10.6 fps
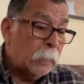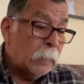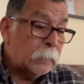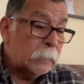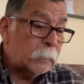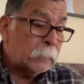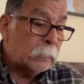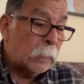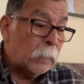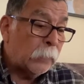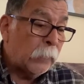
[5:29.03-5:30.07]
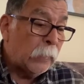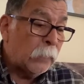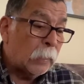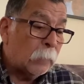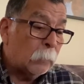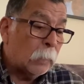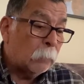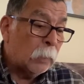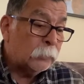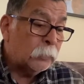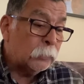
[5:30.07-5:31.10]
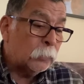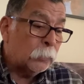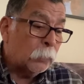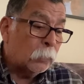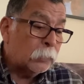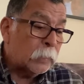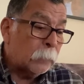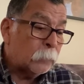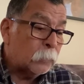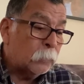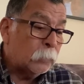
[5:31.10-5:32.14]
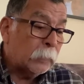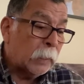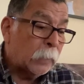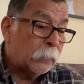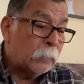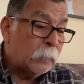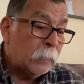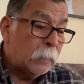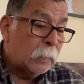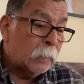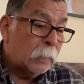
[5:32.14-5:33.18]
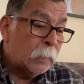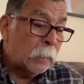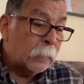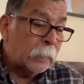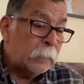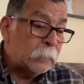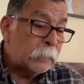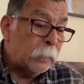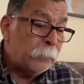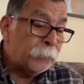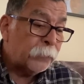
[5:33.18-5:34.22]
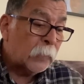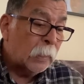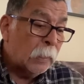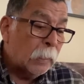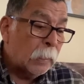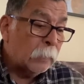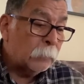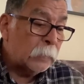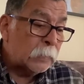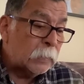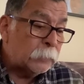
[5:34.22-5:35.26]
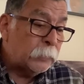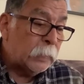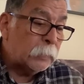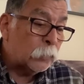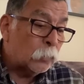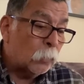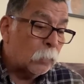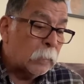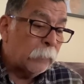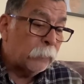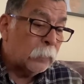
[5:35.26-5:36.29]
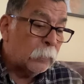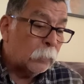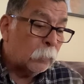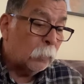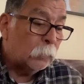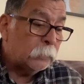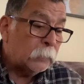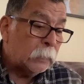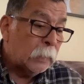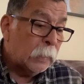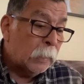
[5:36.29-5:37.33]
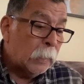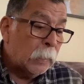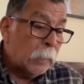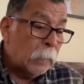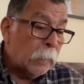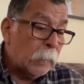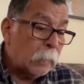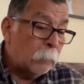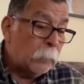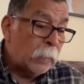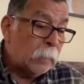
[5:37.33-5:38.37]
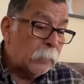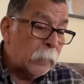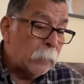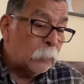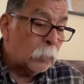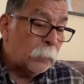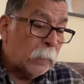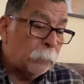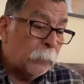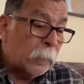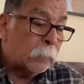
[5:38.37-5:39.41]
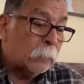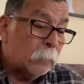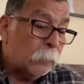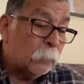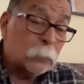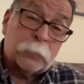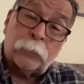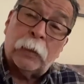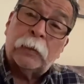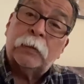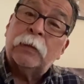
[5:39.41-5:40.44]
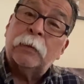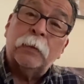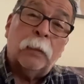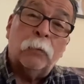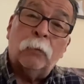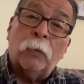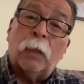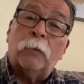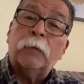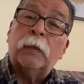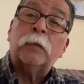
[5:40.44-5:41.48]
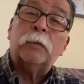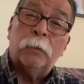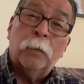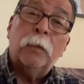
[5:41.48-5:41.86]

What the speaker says: it says, then the multitude rose up to gather against them, and the Miscatrites tore off their clothes and commanded them to be beaten with rods. Wow, that's